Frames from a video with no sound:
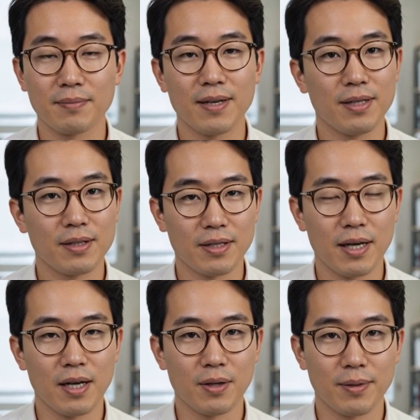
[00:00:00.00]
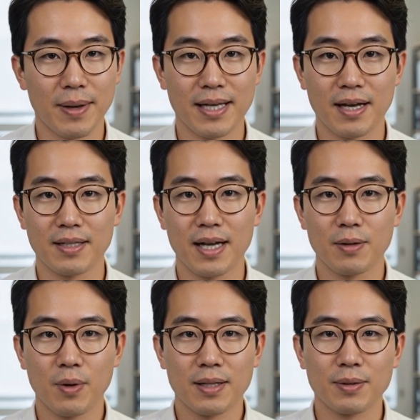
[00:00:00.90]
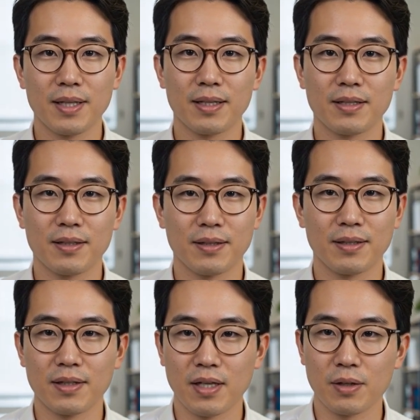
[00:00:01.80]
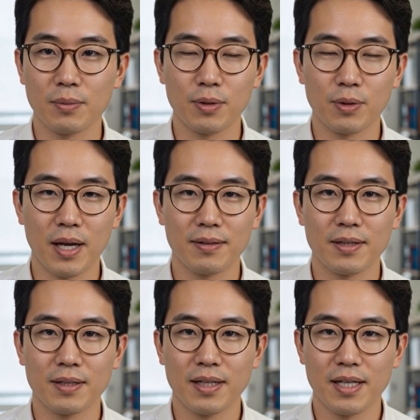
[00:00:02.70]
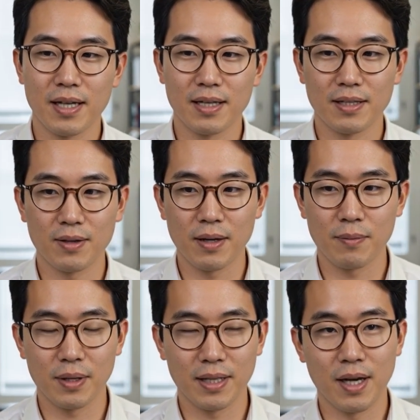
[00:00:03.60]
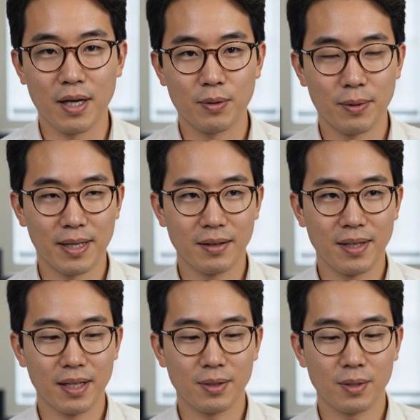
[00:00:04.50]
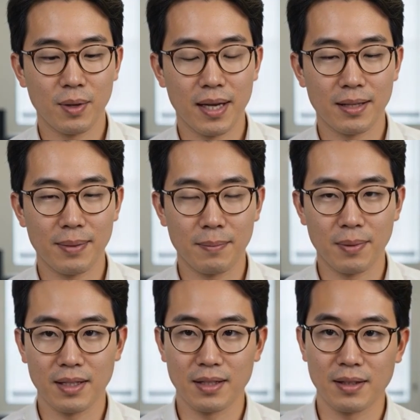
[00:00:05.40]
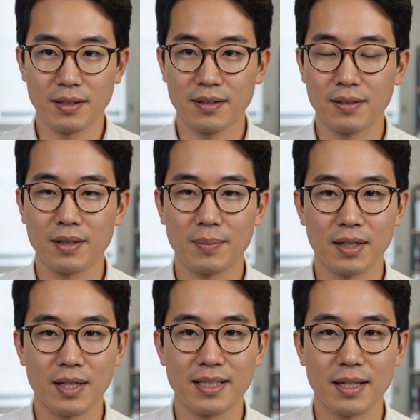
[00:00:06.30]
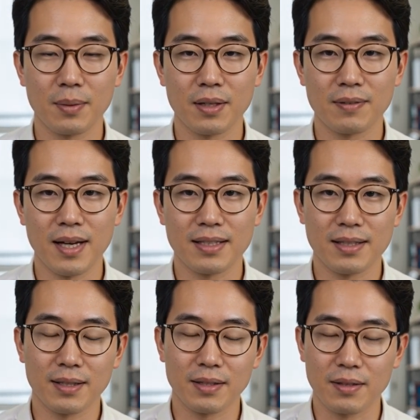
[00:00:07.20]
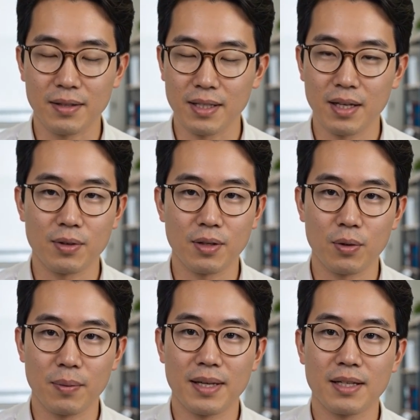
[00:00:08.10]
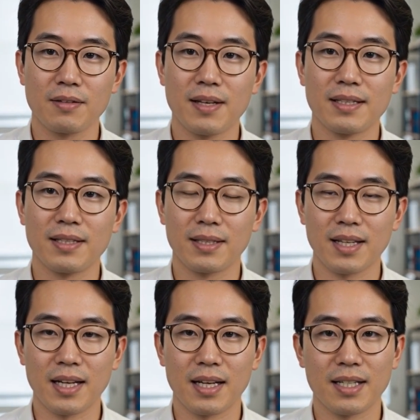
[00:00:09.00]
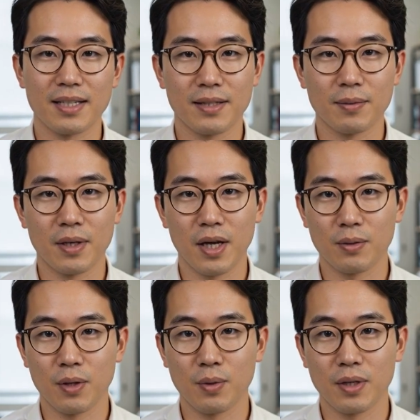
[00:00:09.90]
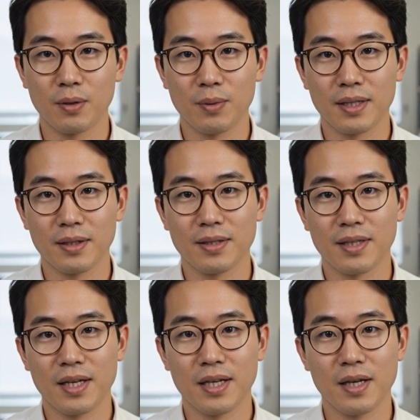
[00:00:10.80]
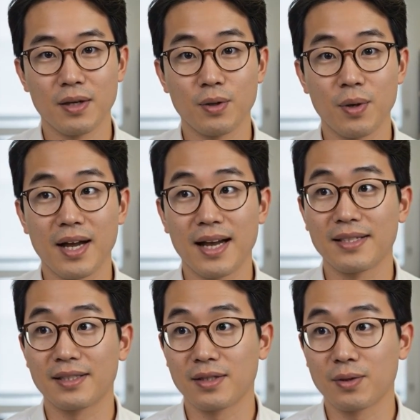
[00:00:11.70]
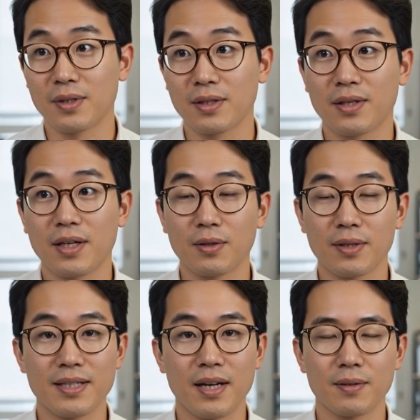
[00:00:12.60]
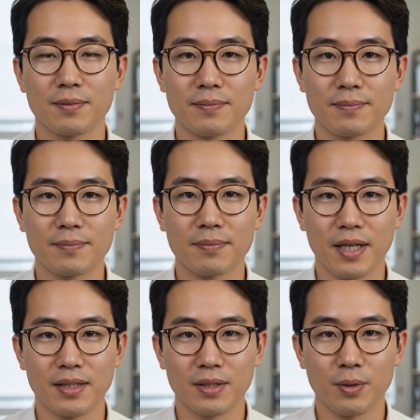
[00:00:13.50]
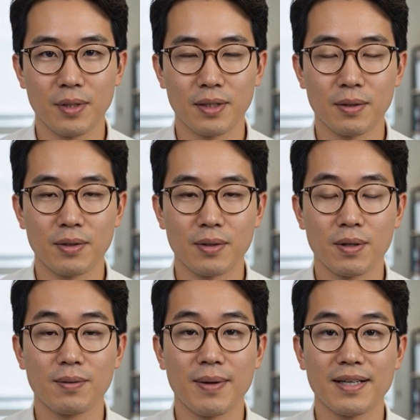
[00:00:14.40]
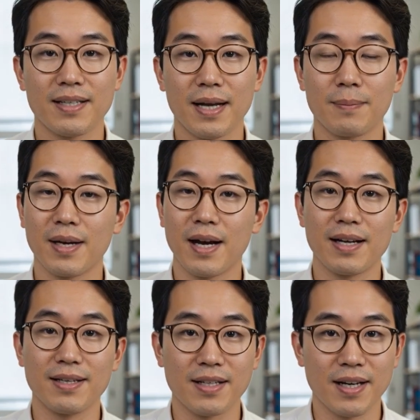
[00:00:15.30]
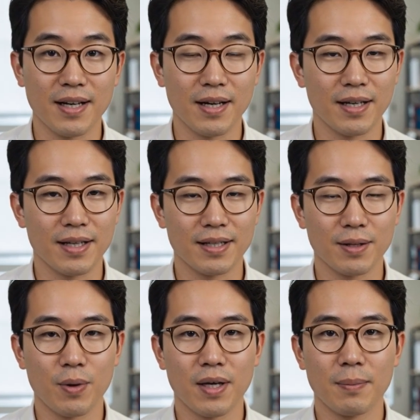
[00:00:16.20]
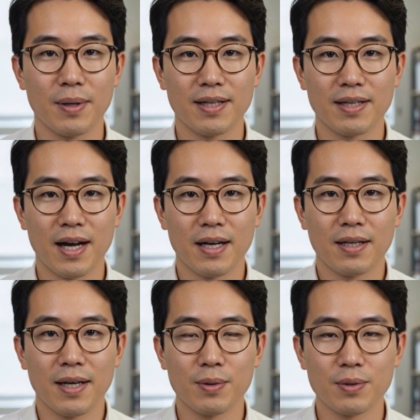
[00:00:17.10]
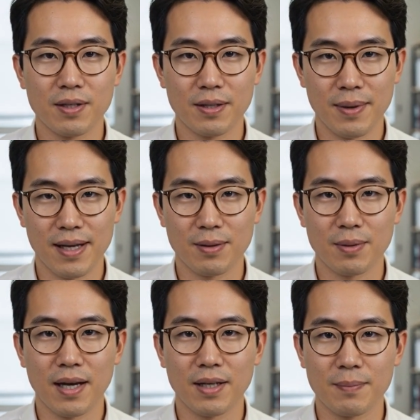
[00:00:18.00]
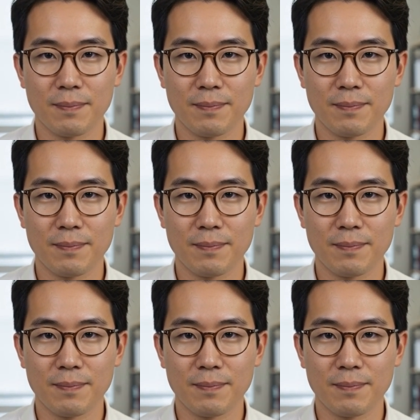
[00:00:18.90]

features remain outside Wine's reach. Kernel mode drivers, the software that hardware manufacturers write to make printers, specialized input devices, industrial equipment interfaces, and similar hardware work on Windows, require access to the Windows kernel itself, not just to Windows user space APIs. Since Wine operates entirely in user space without a